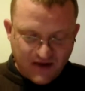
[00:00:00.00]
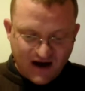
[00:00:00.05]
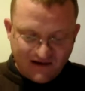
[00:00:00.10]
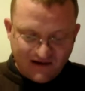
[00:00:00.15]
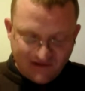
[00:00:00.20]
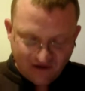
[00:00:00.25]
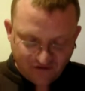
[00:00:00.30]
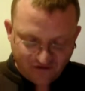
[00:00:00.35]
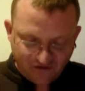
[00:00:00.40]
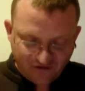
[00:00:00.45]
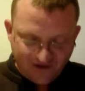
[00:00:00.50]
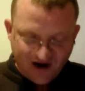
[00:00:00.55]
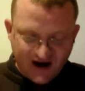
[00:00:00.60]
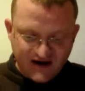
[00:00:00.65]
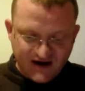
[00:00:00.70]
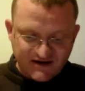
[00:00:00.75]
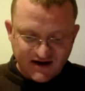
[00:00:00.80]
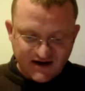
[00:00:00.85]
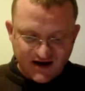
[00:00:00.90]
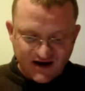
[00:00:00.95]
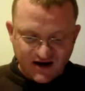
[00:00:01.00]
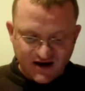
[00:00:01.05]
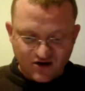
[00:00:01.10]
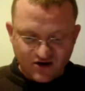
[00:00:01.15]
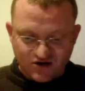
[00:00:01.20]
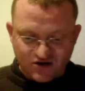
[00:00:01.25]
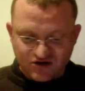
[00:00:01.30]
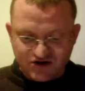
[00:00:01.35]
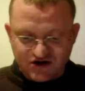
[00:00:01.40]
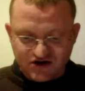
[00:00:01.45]

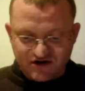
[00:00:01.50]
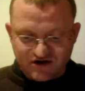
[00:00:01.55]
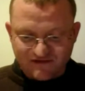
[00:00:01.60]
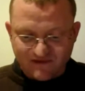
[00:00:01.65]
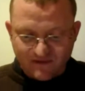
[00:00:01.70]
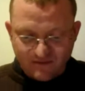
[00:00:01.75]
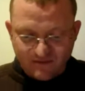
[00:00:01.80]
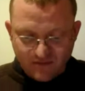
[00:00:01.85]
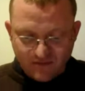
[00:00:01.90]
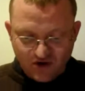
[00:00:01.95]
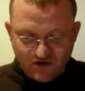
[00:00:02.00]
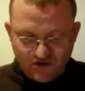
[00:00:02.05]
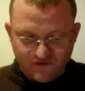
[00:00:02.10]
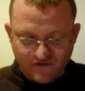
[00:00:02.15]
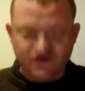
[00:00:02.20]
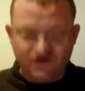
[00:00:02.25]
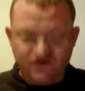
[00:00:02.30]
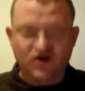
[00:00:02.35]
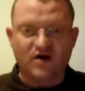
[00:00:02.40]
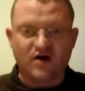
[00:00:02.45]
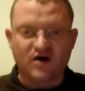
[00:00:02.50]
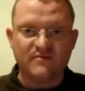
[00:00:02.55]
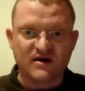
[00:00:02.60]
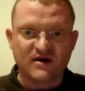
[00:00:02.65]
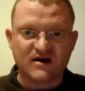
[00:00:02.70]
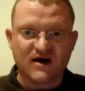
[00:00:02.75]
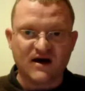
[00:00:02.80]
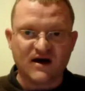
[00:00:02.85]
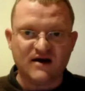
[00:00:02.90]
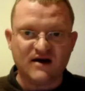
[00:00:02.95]
Paraphrasing or just remove
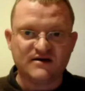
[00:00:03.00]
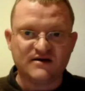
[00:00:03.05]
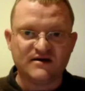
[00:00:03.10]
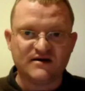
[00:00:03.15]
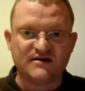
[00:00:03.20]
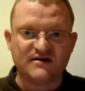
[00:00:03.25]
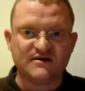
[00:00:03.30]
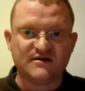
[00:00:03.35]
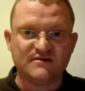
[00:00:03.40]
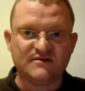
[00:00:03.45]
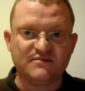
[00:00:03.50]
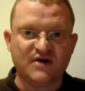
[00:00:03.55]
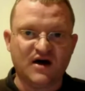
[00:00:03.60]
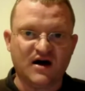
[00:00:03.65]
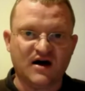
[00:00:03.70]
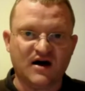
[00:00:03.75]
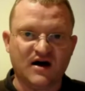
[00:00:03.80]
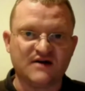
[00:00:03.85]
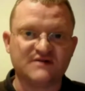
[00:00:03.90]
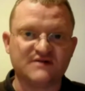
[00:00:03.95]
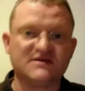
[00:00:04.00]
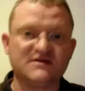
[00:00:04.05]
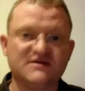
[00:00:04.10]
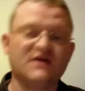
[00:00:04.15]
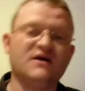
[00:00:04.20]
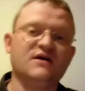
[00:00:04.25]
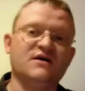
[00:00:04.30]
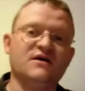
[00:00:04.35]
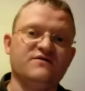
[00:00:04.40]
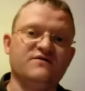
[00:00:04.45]
complicated parts.
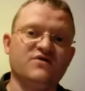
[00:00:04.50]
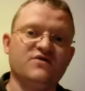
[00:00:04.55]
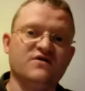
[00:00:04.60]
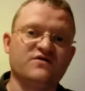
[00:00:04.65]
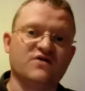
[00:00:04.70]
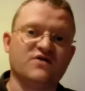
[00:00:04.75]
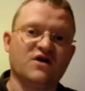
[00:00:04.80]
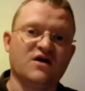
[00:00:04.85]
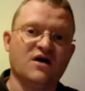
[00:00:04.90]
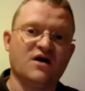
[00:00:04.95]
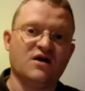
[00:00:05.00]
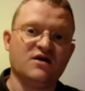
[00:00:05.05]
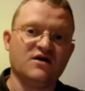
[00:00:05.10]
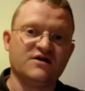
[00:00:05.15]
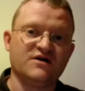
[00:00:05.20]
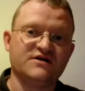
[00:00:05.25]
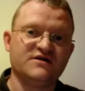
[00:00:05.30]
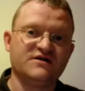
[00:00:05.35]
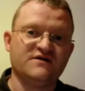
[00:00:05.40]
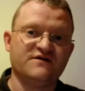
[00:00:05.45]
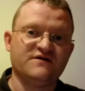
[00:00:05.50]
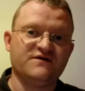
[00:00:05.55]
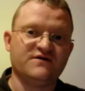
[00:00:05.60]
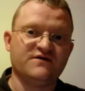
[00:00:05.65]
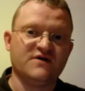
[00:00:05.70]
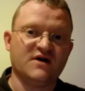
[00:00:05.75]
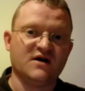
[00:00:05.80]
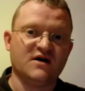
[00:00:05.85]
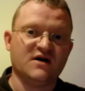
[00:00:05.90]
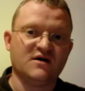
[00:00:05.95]
If you've got a lot
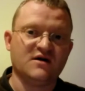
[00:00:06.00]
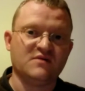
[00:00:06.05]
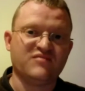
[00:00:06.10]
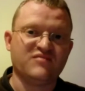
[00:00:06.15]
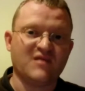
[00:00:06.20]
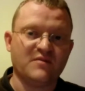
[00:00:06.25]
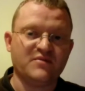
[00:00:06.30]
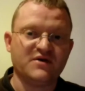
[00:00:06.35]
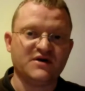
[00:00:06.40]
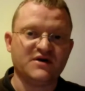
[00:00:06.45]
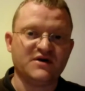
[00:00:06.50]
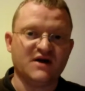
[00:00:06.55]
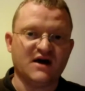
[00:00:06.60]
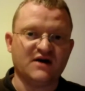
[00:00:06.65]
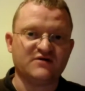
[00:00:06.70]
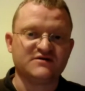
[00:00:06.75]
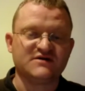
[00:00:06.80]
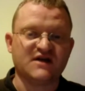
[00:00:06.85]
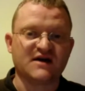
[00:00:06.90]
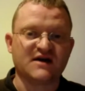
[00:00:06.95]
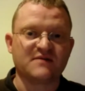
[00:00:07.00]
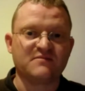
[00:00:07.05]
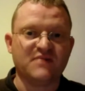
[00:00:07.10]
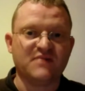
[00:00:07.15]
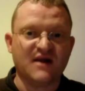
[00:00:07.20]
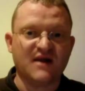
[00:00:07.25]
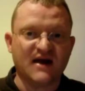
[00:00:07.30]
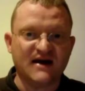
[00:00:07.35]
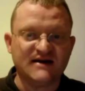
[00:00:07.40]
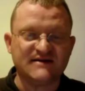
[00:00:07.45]
of proper nouns
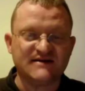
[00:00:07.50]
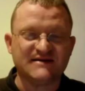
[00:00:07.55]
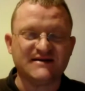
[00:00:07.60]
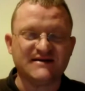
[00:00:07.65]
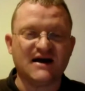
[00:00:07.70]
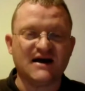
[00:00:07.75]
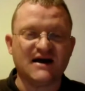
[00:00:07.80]
like place